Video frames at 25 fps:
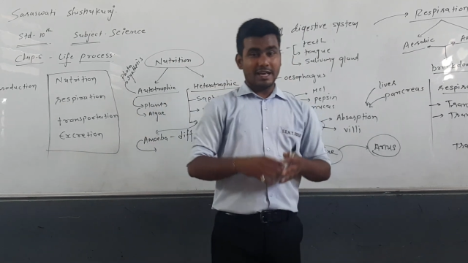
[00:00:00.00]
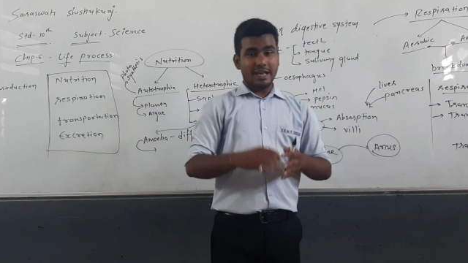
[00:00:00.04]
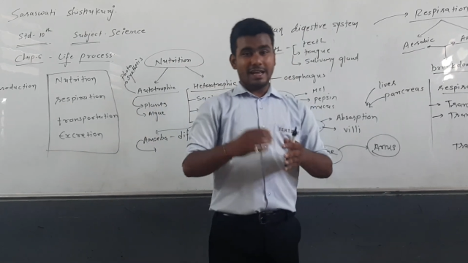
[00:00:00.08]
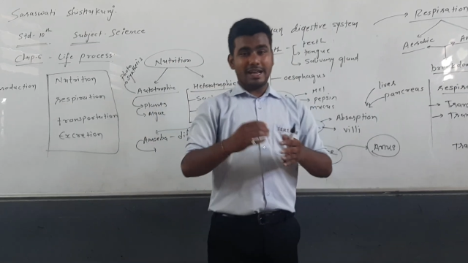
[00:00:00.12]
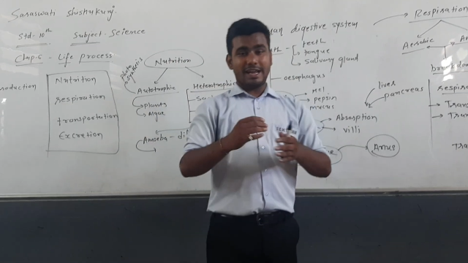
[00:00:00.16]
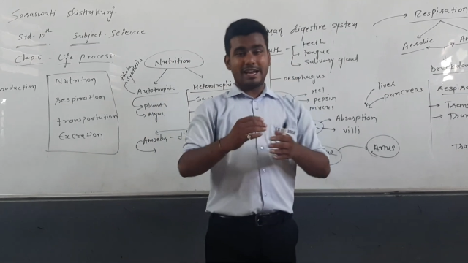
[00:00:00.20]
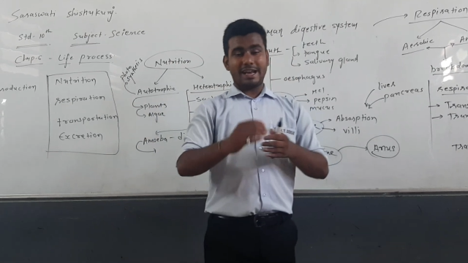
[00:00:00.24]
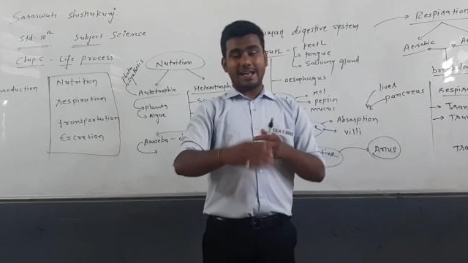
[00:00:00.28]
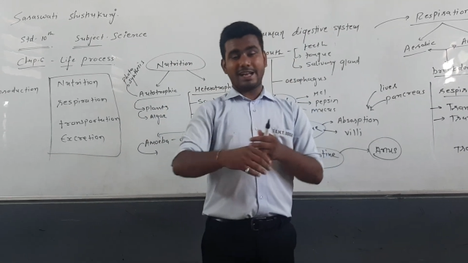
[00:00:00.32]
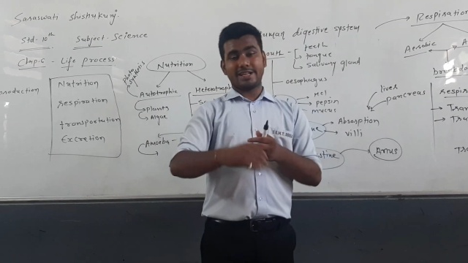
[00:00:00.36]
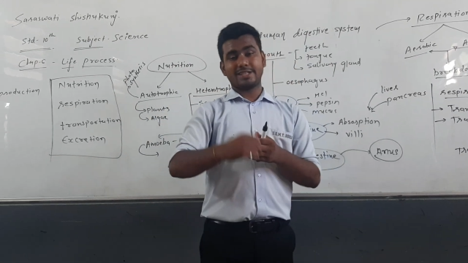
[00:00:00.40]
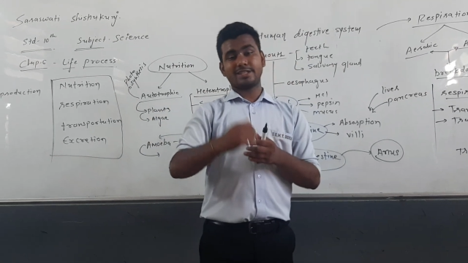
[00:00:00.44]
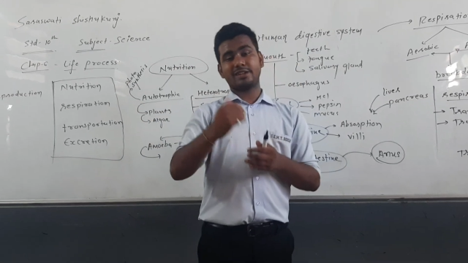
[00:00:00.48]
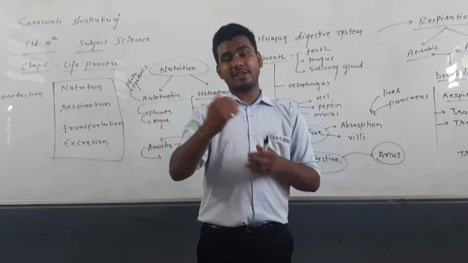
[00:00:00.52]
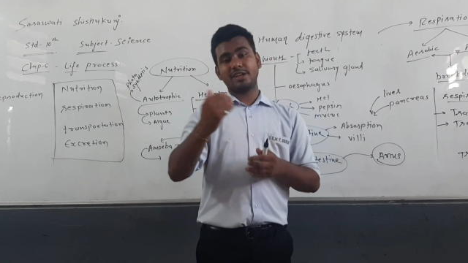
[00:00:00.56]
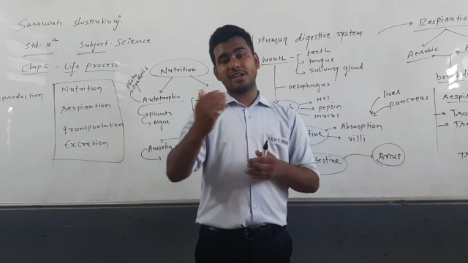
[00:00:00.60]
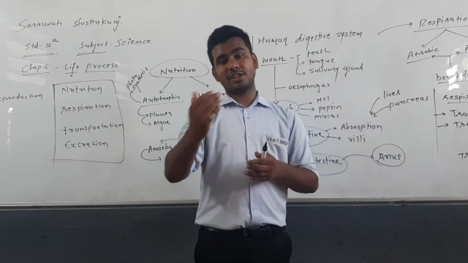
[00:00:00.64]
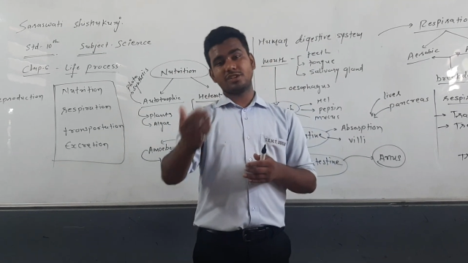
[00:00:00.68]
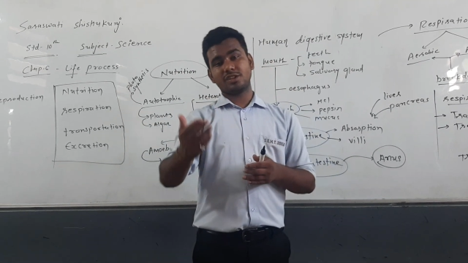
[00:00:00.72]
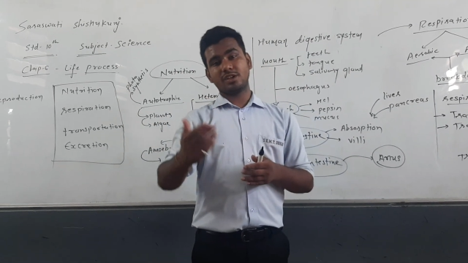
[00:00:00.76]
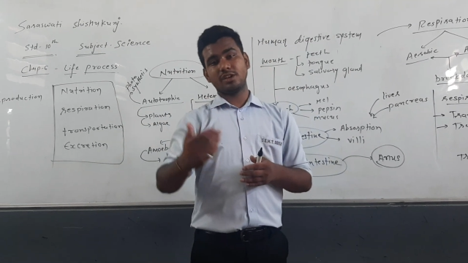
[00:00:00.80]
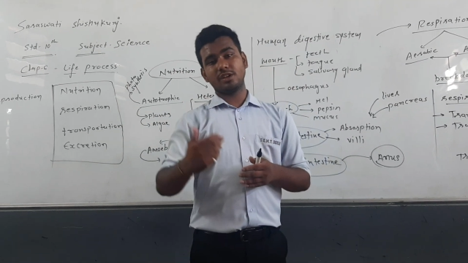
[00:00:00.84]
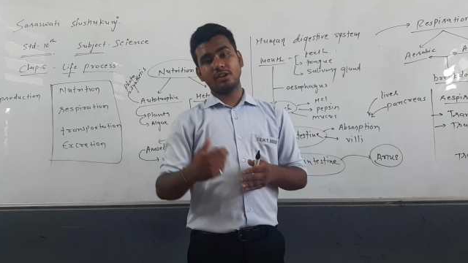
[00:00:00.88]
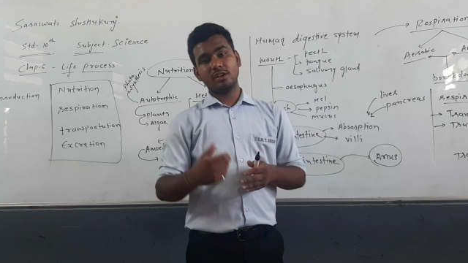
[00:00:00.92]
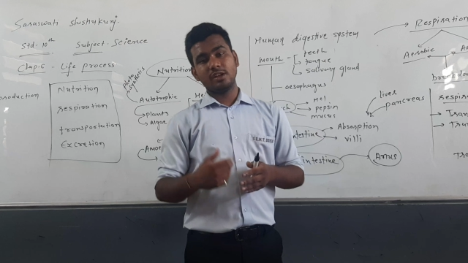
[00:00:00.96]
In
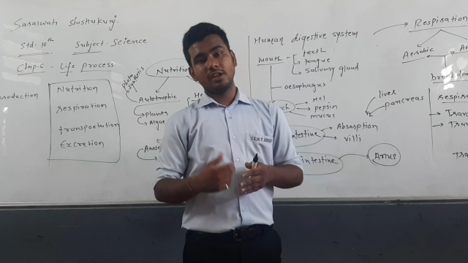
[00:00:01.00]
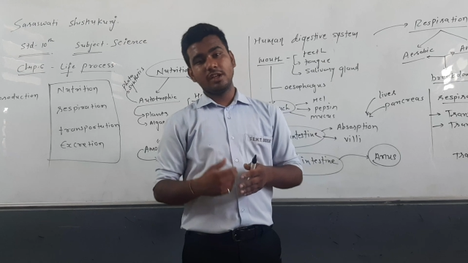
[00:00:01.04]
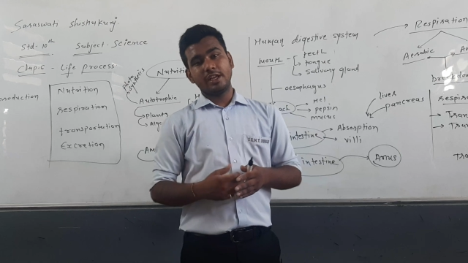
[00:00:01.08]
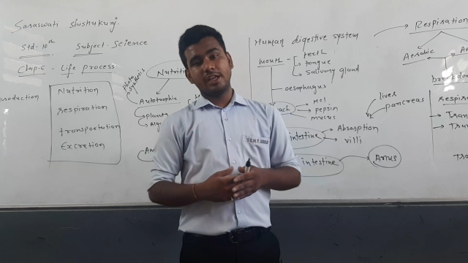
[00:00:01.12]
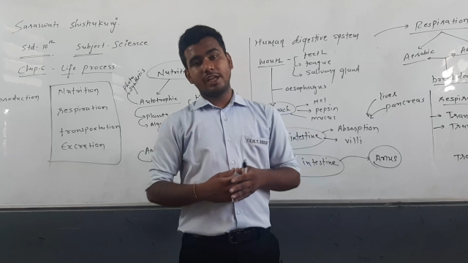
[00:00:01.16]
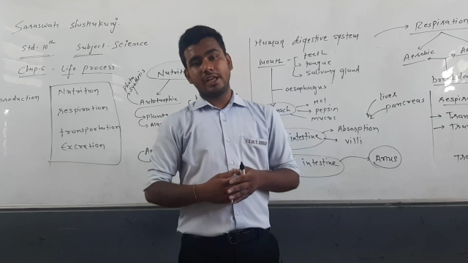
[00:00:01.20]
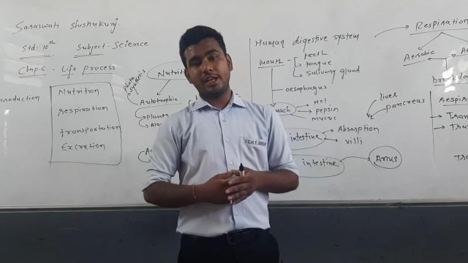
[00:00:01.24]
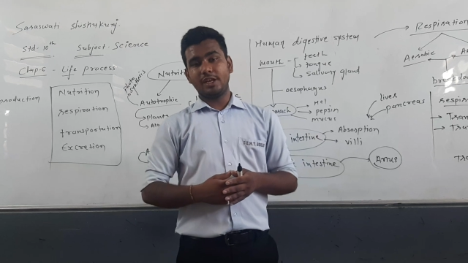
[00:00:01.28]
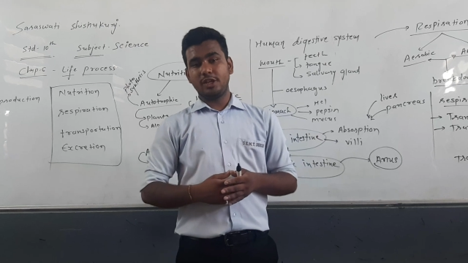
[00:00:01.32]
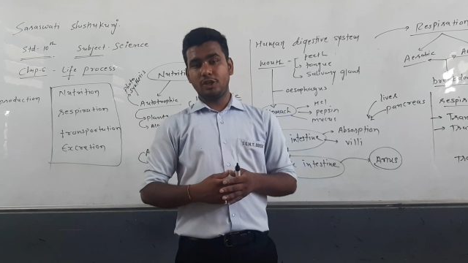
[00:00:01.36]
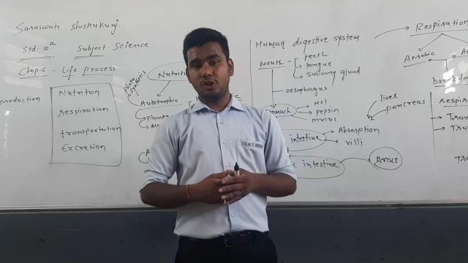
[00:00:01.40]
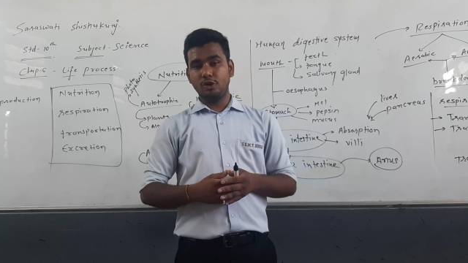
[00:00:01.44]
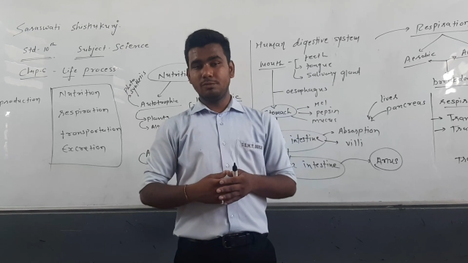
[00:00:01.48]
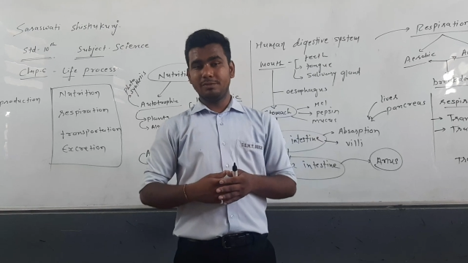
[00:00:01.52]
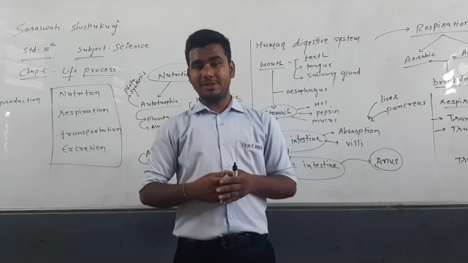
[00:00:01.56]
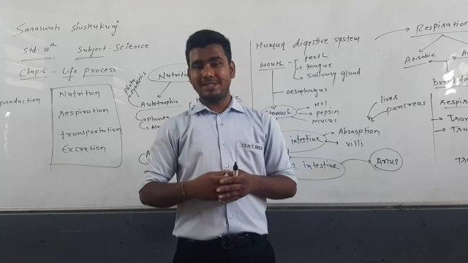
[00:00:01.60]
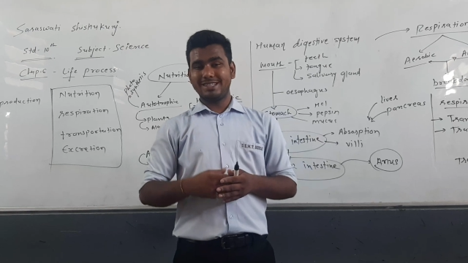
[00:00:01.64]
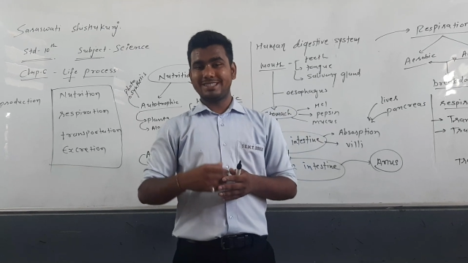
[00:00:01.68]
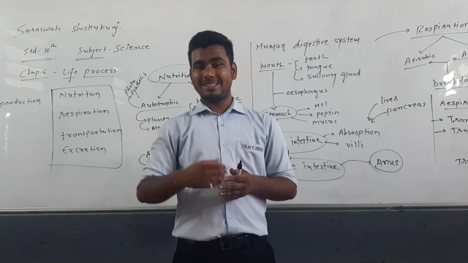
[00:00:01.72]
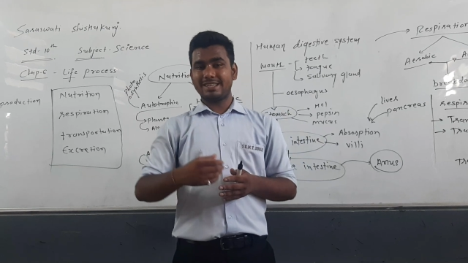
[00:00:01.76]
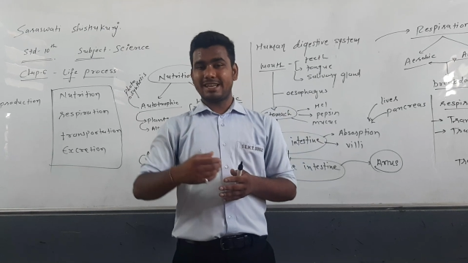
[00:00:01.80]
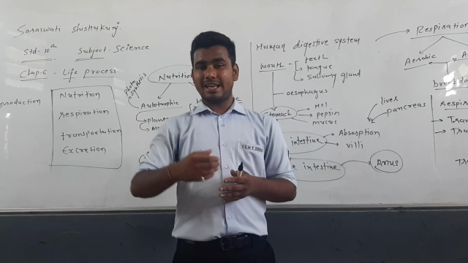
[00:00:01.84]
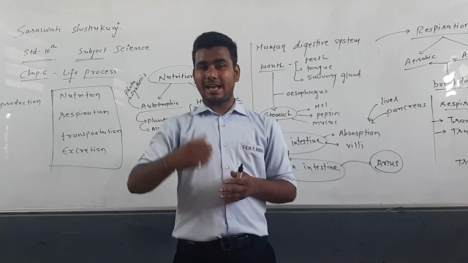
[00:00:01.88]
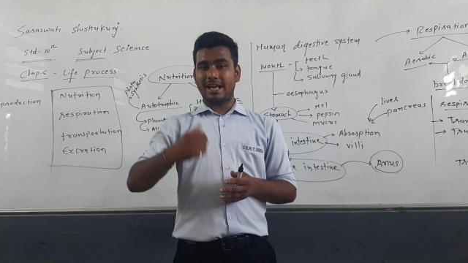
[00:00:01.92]
excretion in humans,